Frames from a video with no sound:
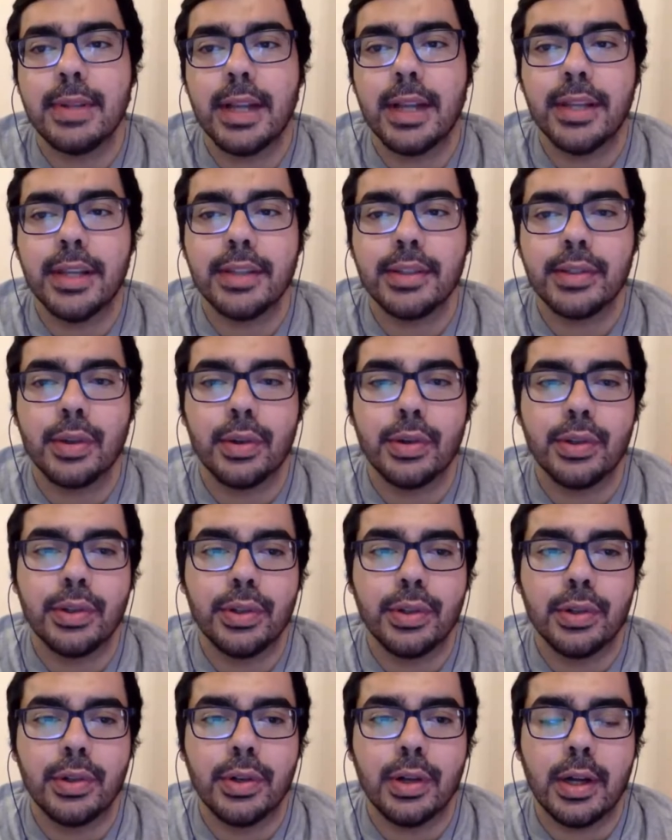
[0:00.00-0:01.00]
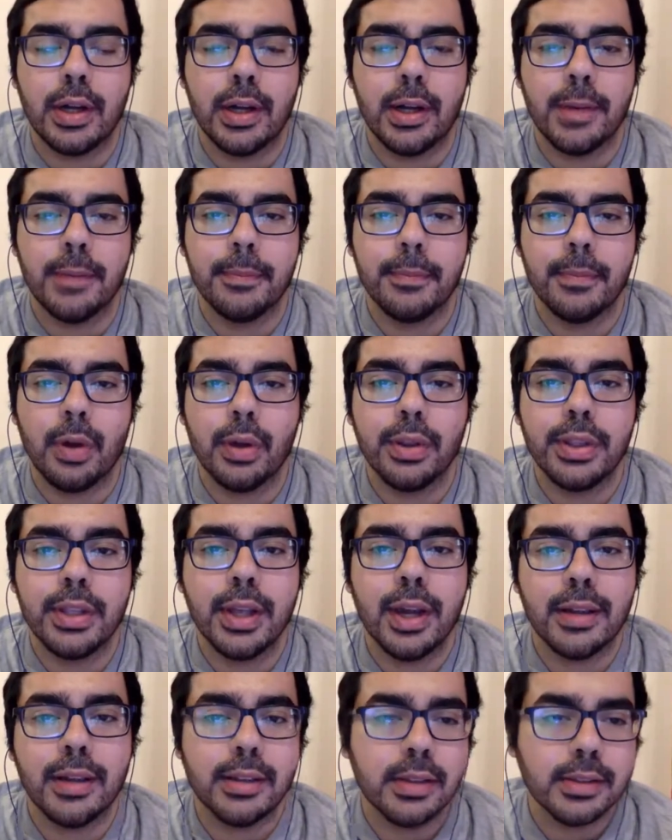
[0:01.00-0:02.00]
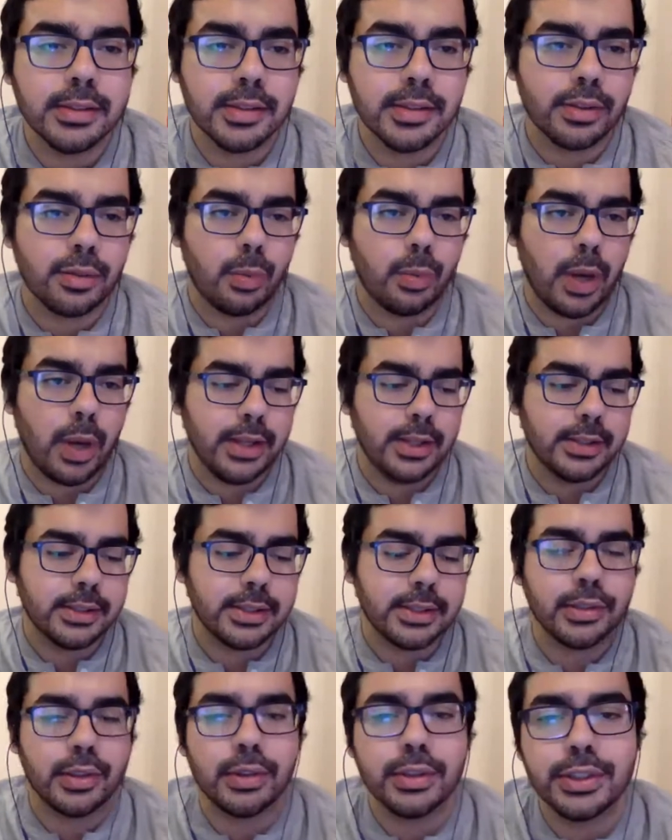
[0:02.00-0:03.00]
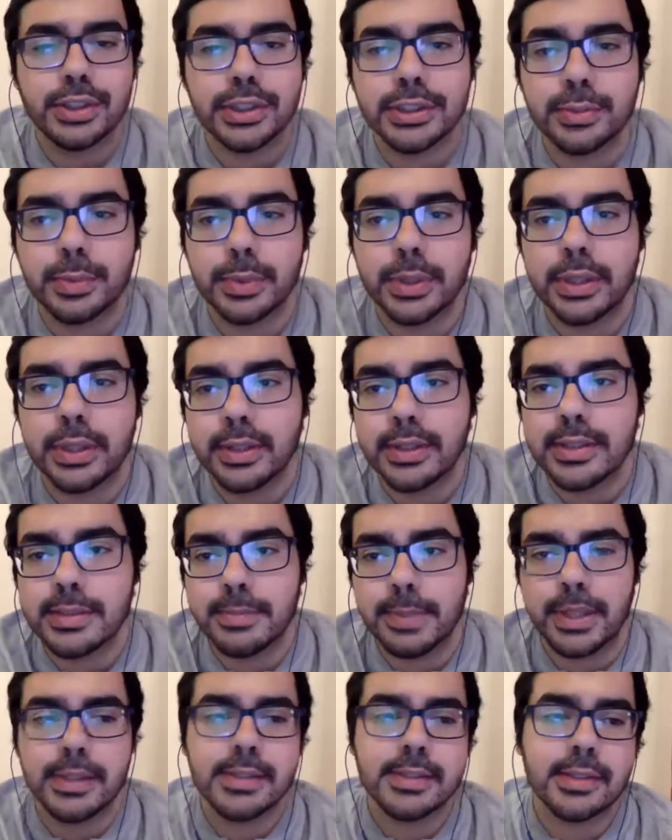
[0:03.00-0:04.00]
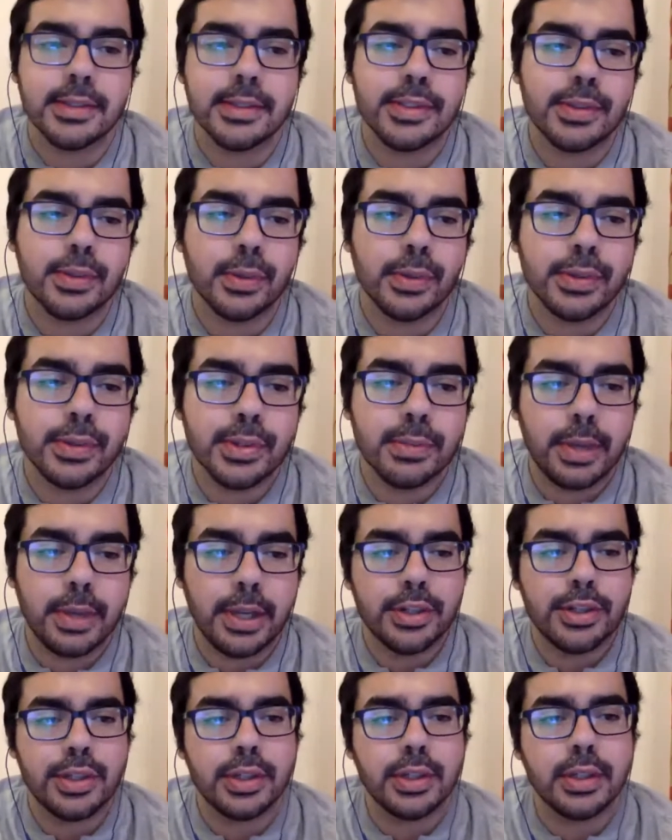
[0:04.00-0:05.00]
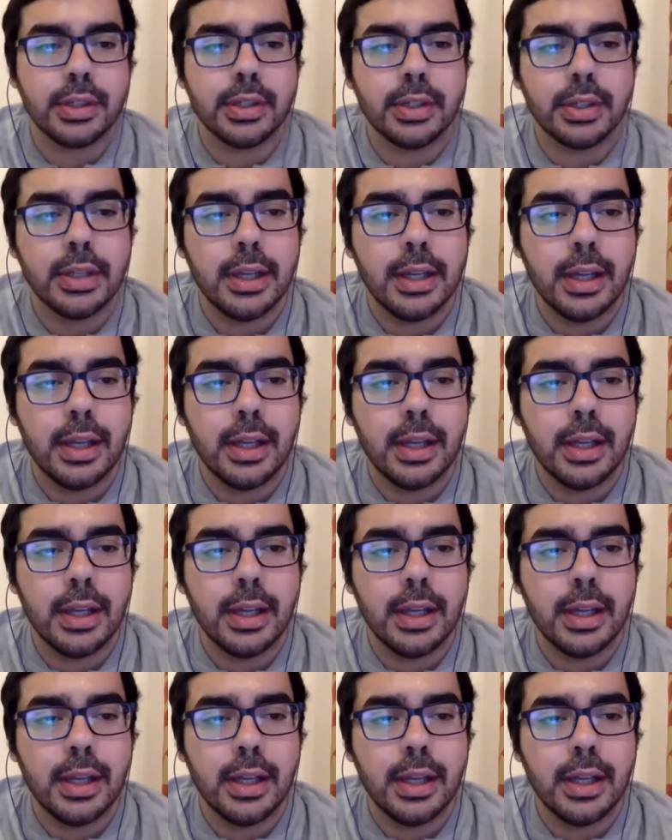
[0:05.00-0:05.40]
light on your on the other sort of wider technologies within the space, because you also mentioned